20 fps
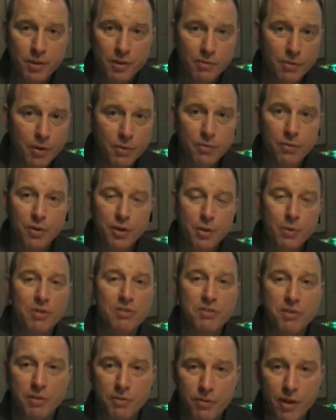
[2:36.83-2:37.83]
Vote for you
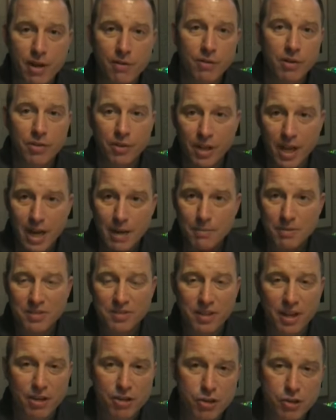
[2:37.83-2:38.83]
as their favorite in the comments
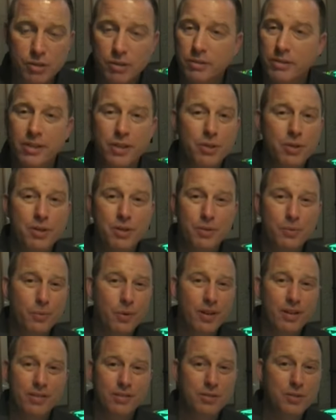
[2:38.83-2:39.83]
section, and you could
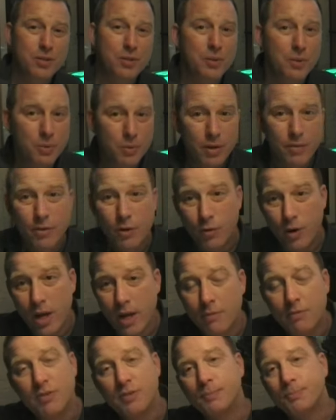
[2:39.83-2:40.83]
win two Revo
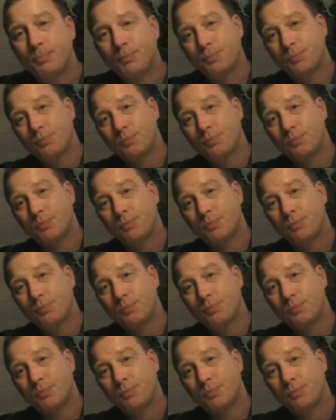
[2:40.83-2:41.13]
Raves.